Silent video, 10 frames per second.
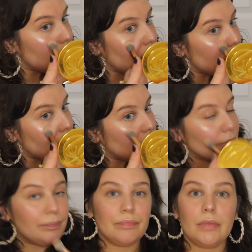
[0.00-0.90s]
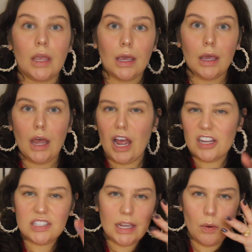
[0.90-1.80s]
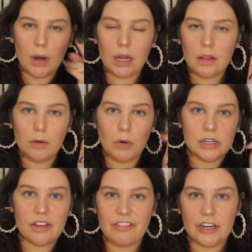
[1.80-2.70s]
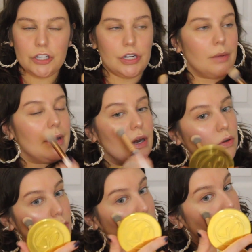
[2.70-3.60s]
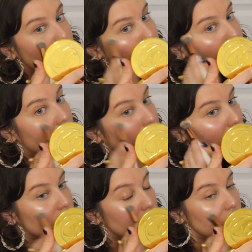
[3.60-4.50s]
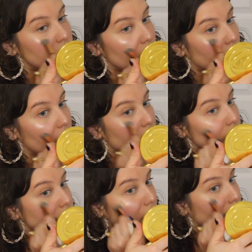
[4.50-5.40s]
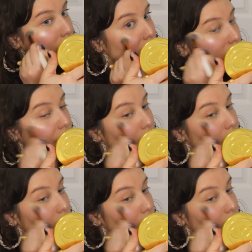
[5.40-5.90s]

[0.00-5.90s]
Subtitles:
I don't know. I just like want a little more definition on my nose bridge, but I also don't want a nose contour.